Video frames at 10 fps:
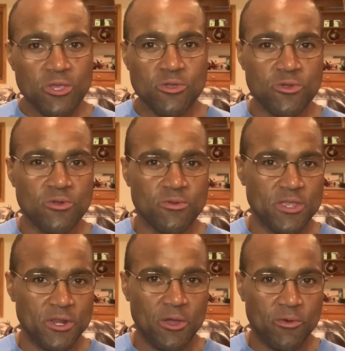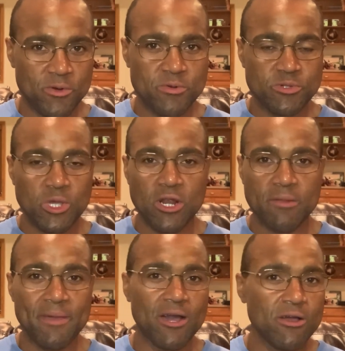who, you know, when we're talking
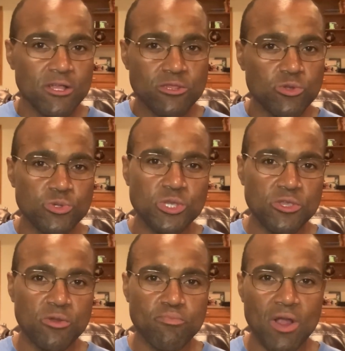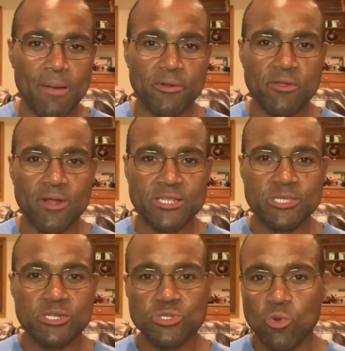about losing your property rights,
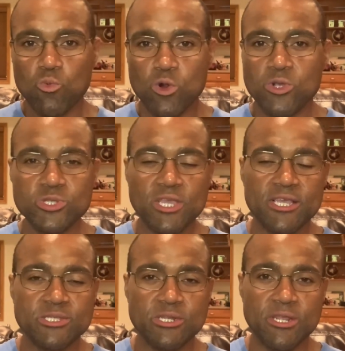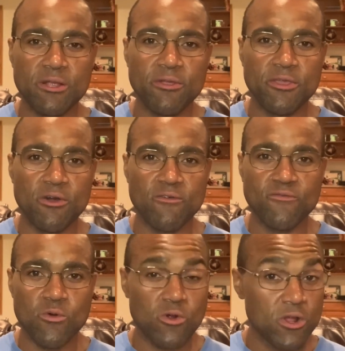it is the worst case scenario
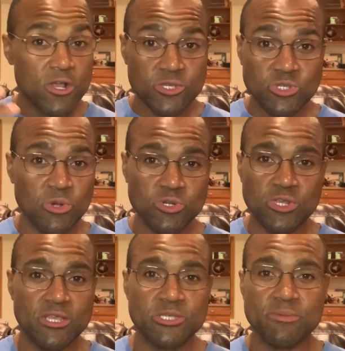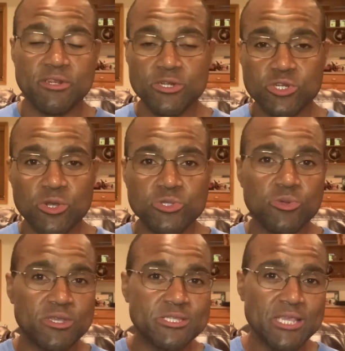for socialism, and it shows you
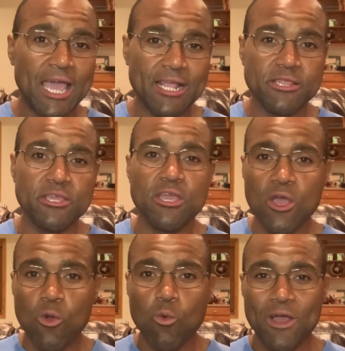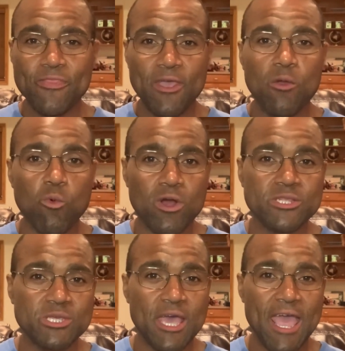exactly what they
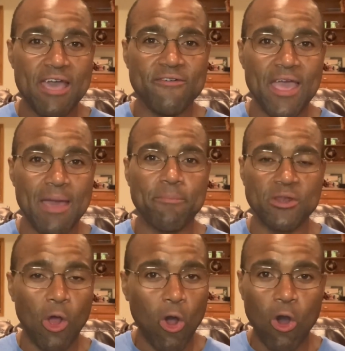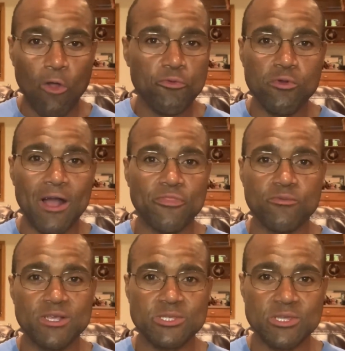want to have happen all throughout the
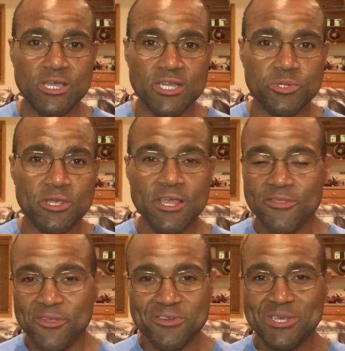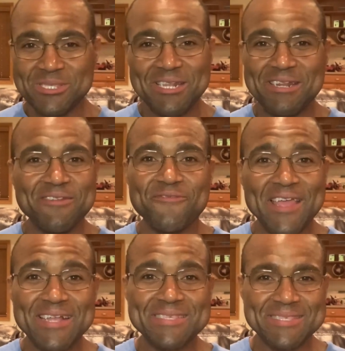rest of the country. They're just in an
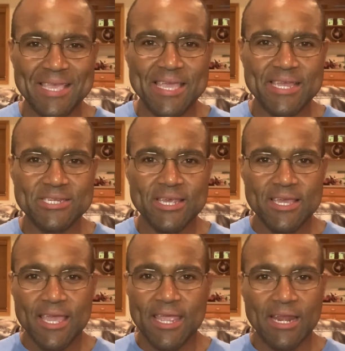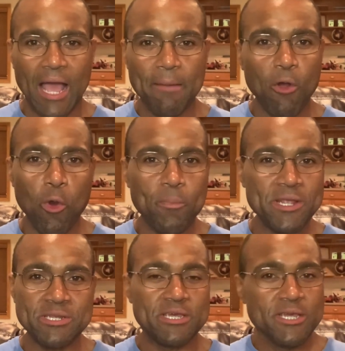advanced stage, and I'm
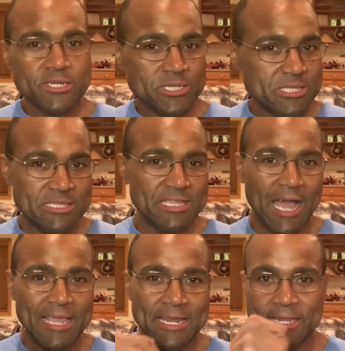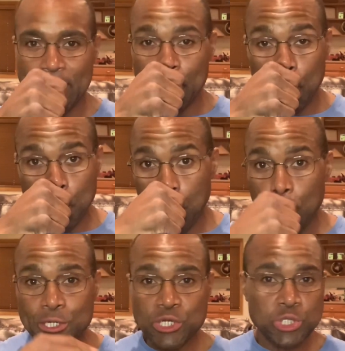hoping to just knock it down,
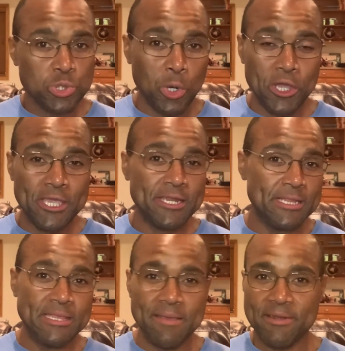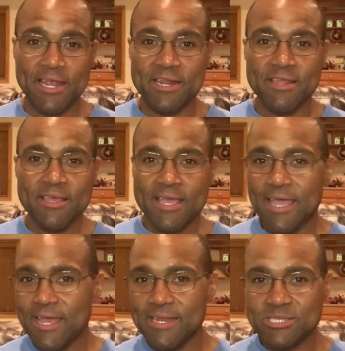destroy it, eliminate it,
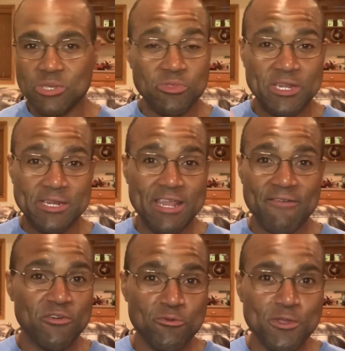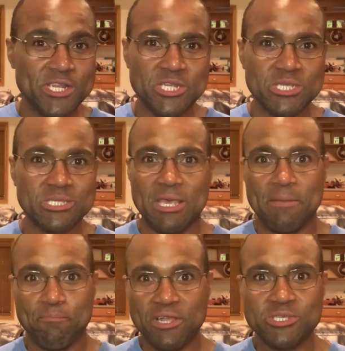and so that it never reaches
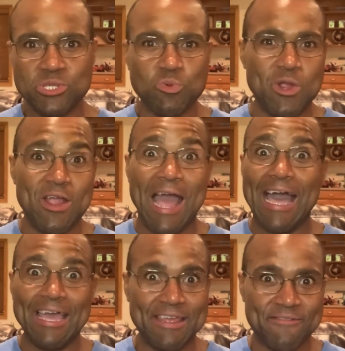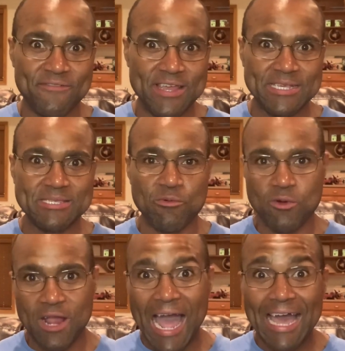like places where I invest and
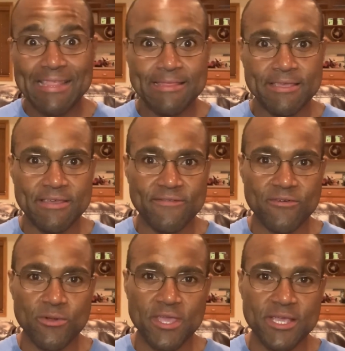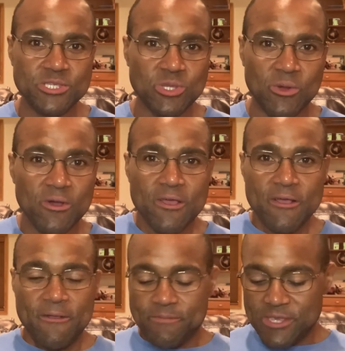where I live, okay? So
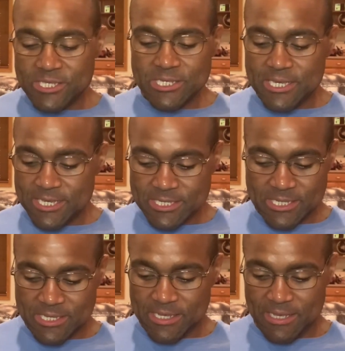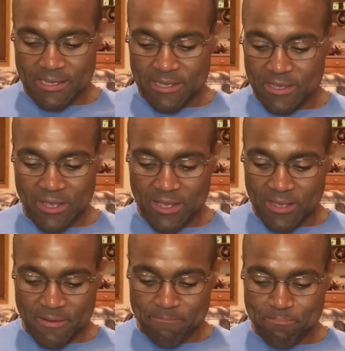this is
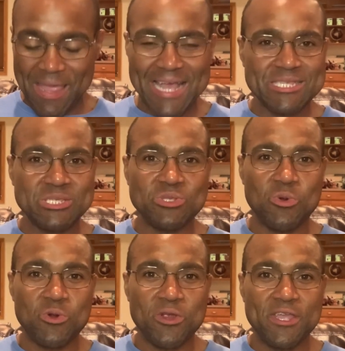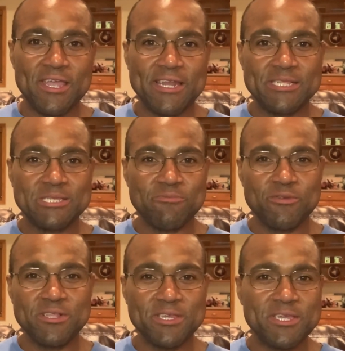a bad story, and it's
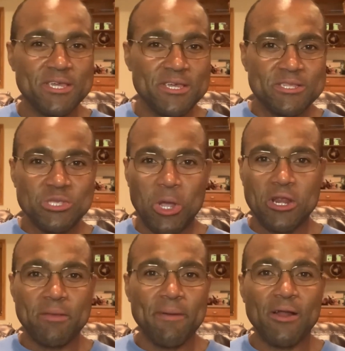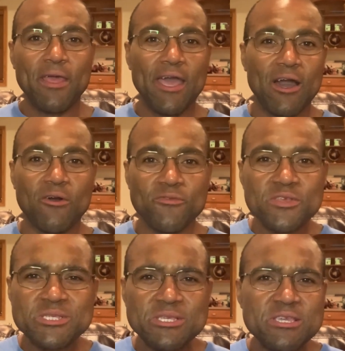really talking about how
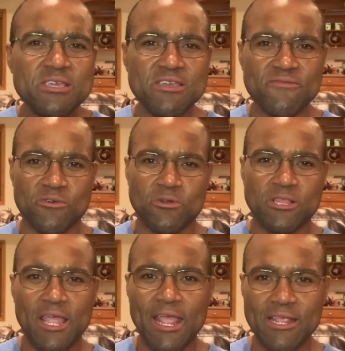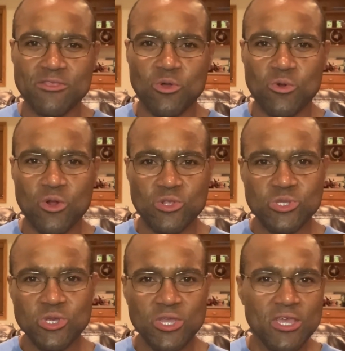this evil landlord
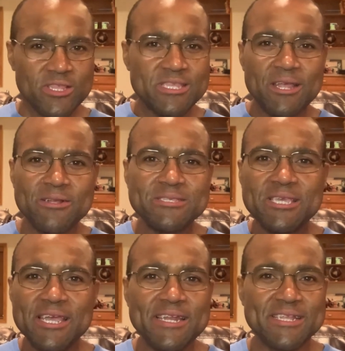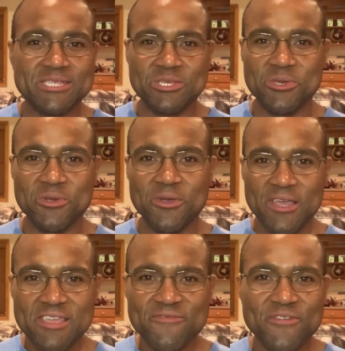took their tenant to
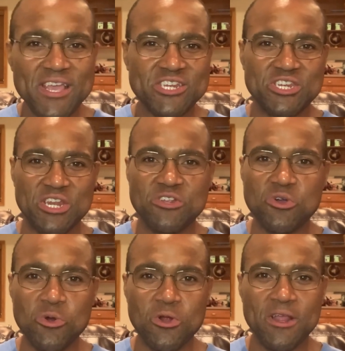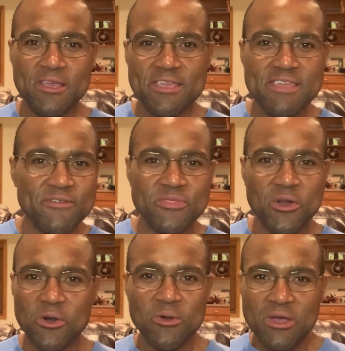eviction court, even
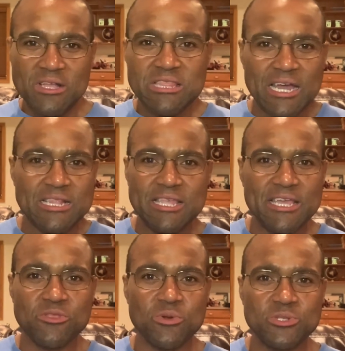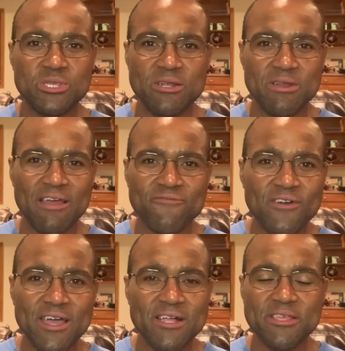though a lot of landlords, they're not
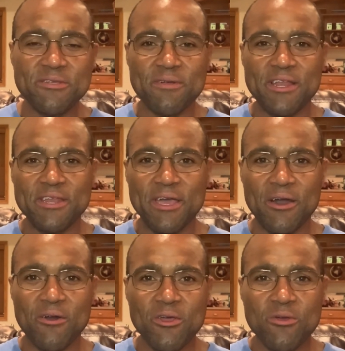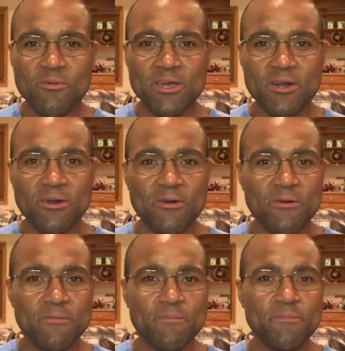filing right now. Well,